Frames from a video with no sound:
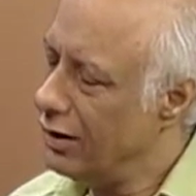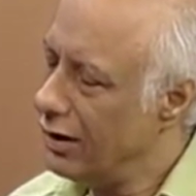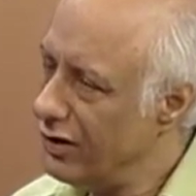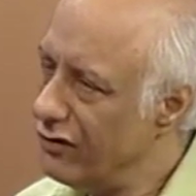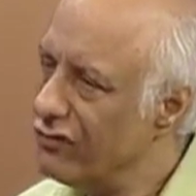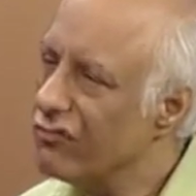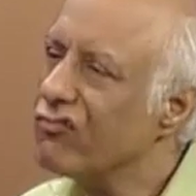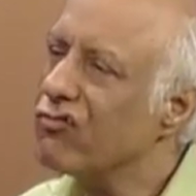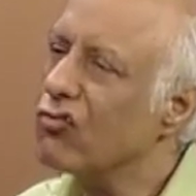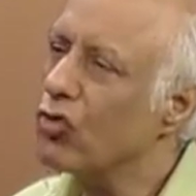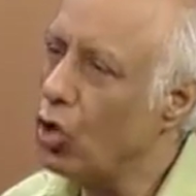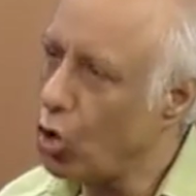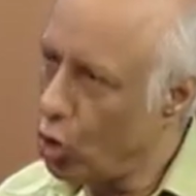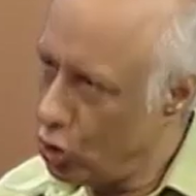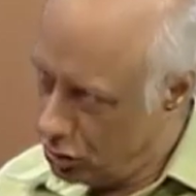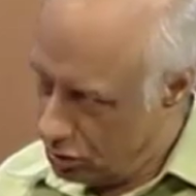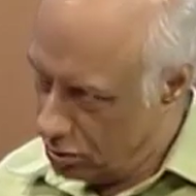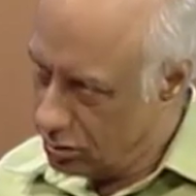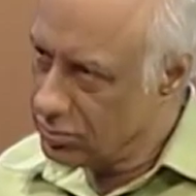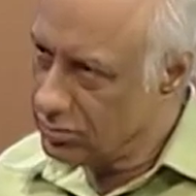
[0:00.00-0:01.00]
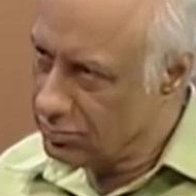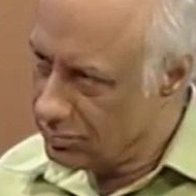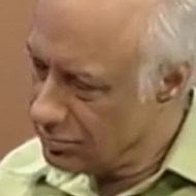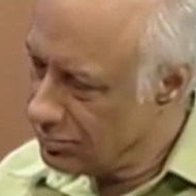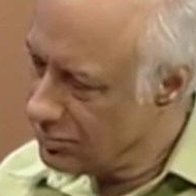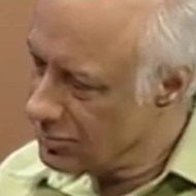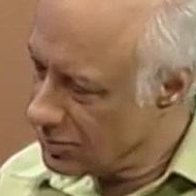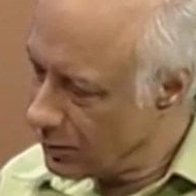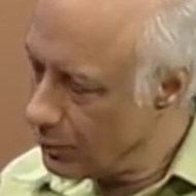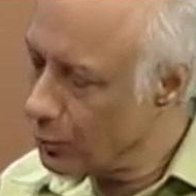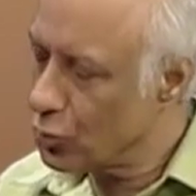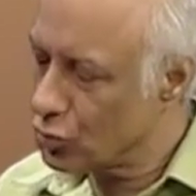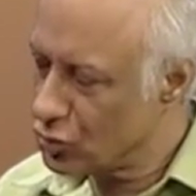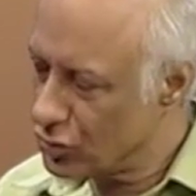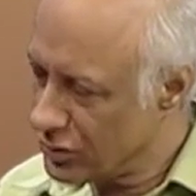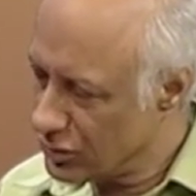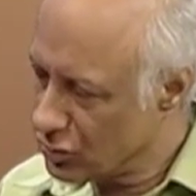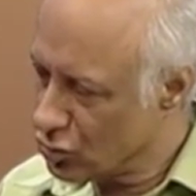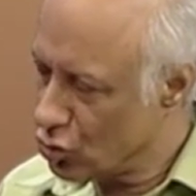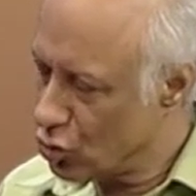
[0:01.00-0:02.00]
if God,
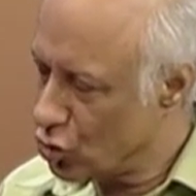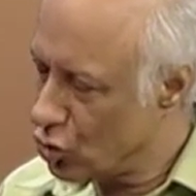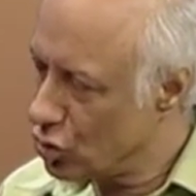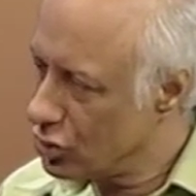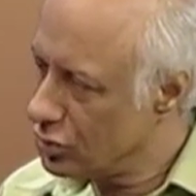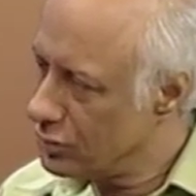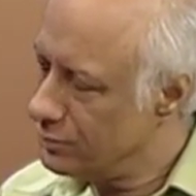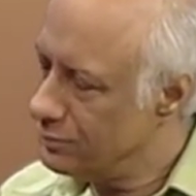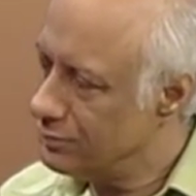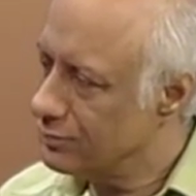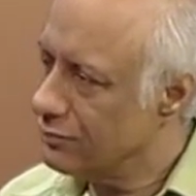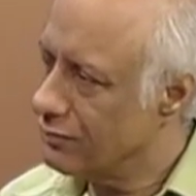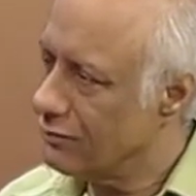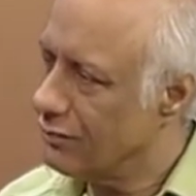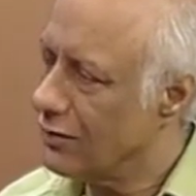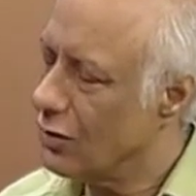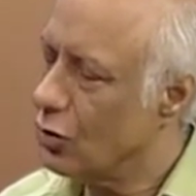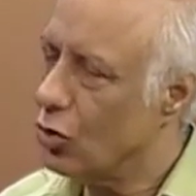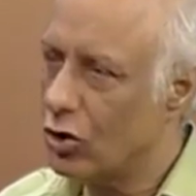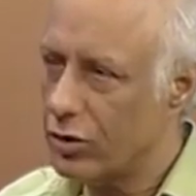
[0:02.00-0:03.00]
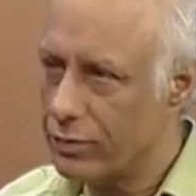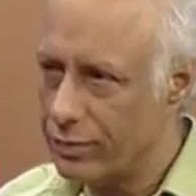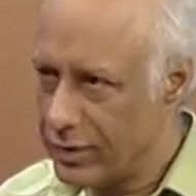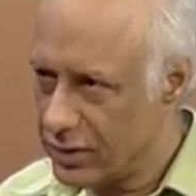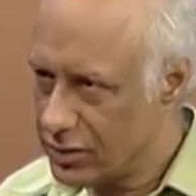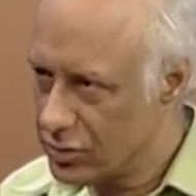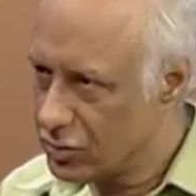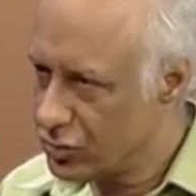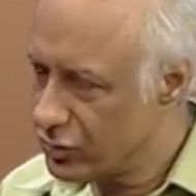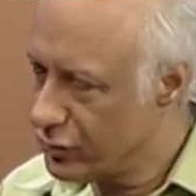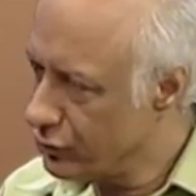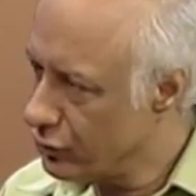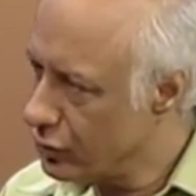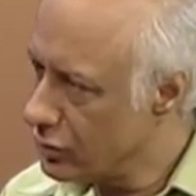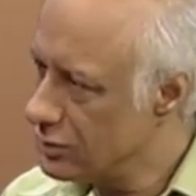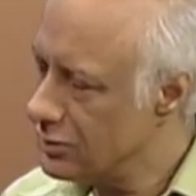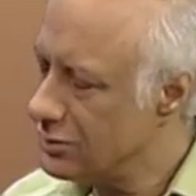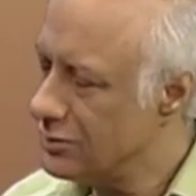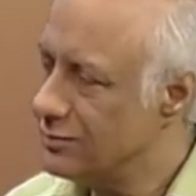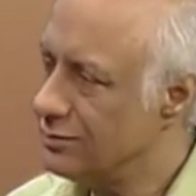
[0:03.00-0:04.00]
suppose there's God, God made the
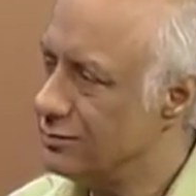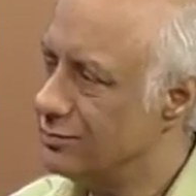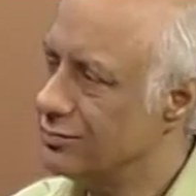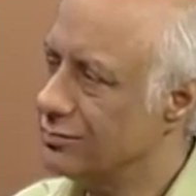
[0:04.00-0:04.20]
universe.